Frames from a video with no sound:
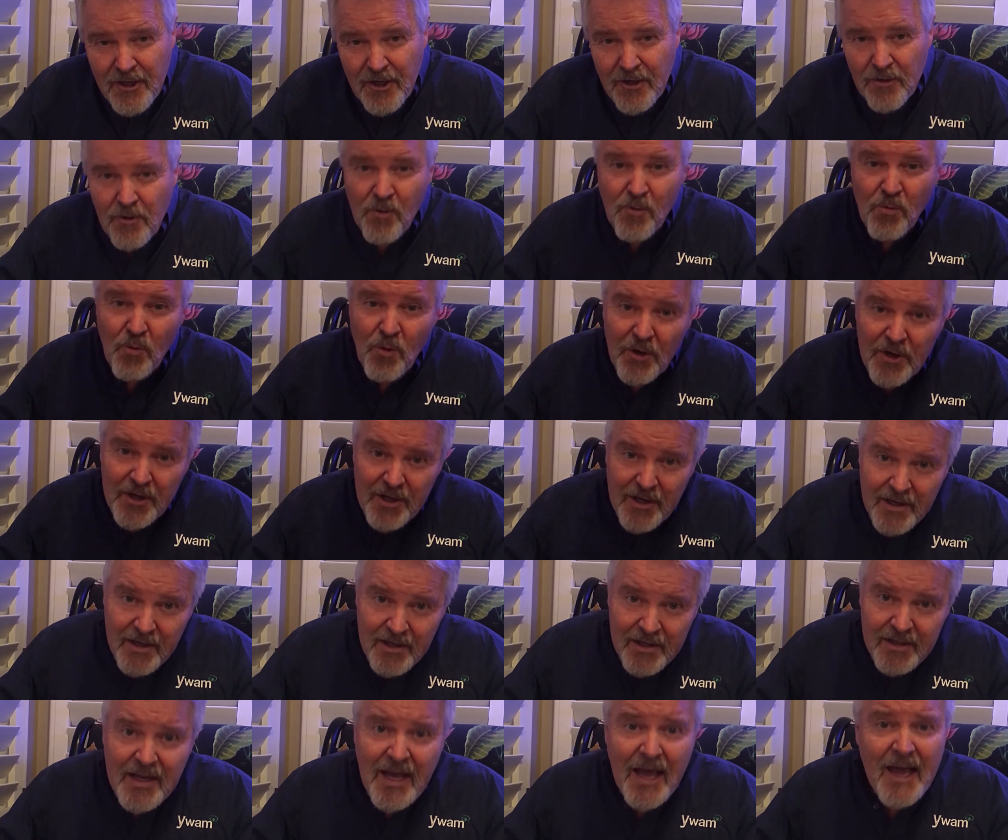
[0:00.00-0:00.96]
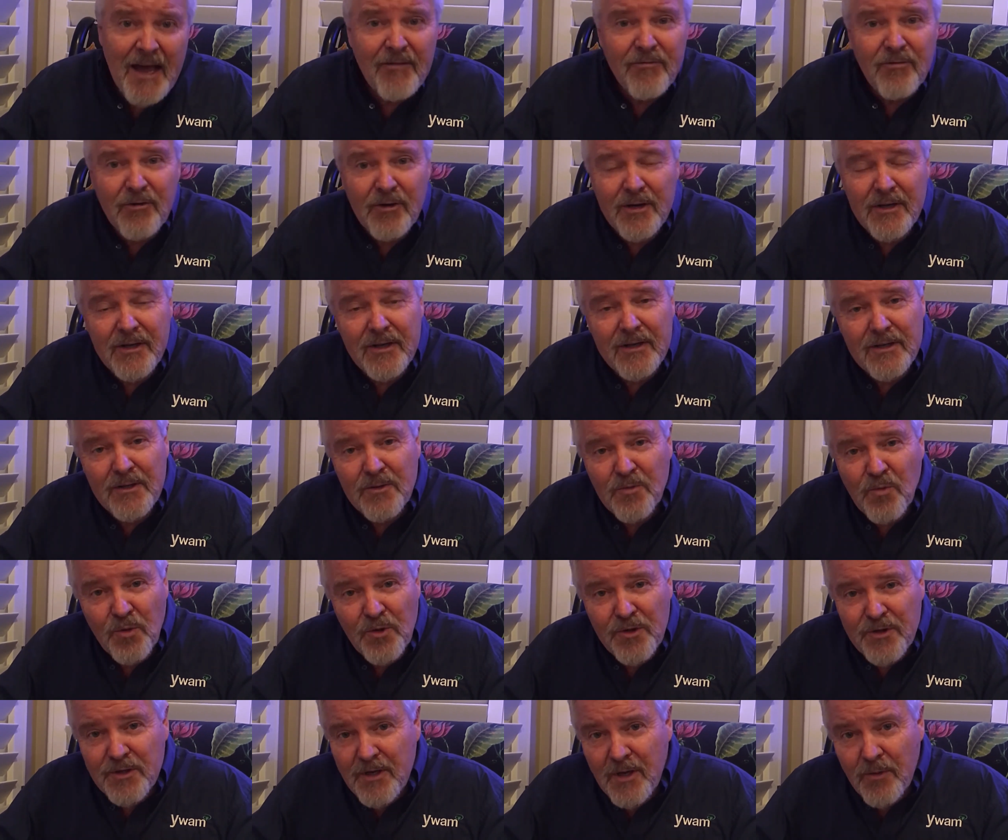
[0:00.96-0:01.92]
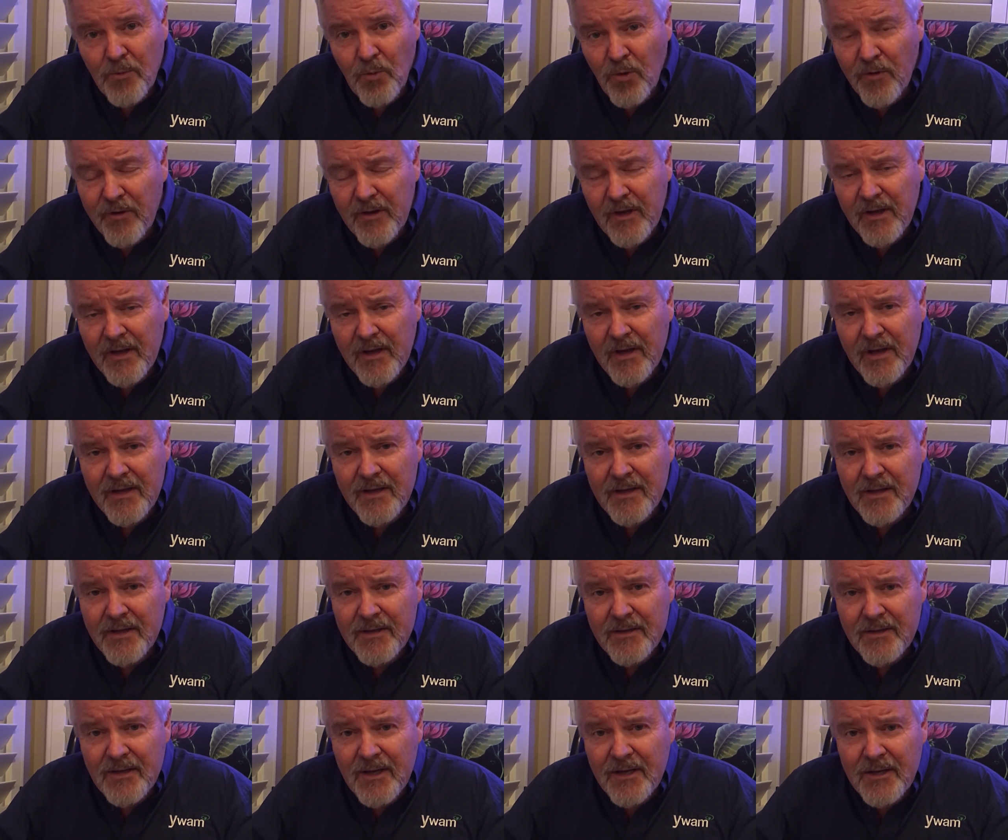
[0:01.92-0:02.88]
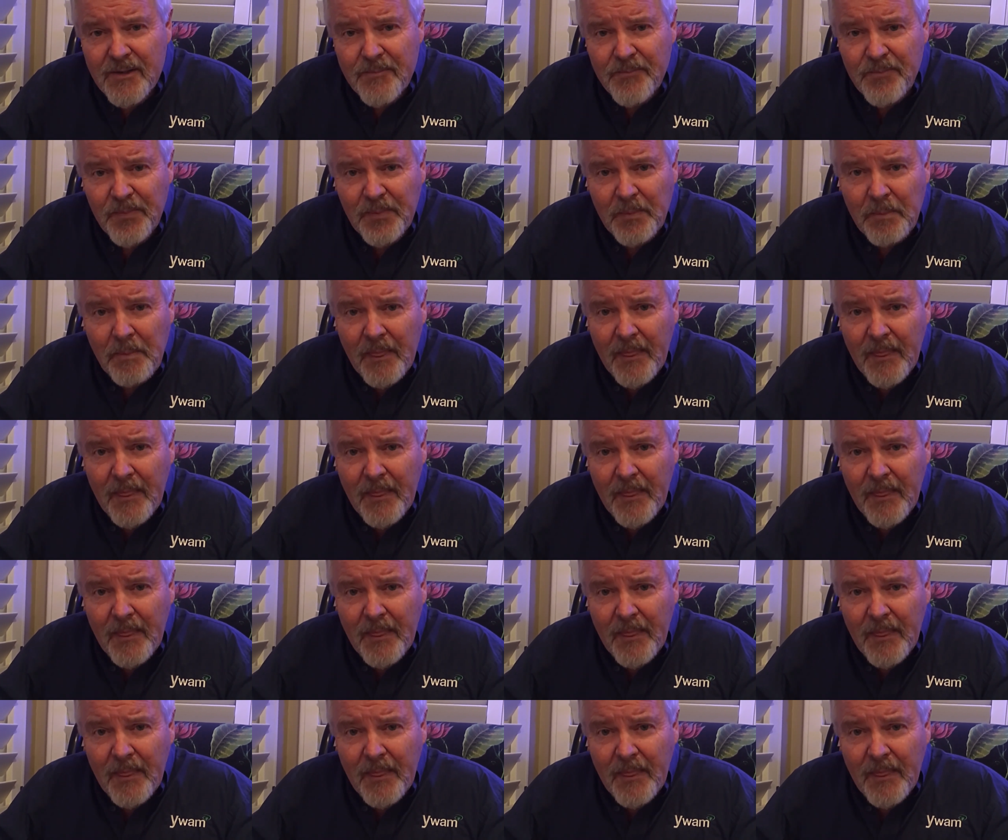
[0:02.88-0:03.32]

who are working in Africa, are working in um,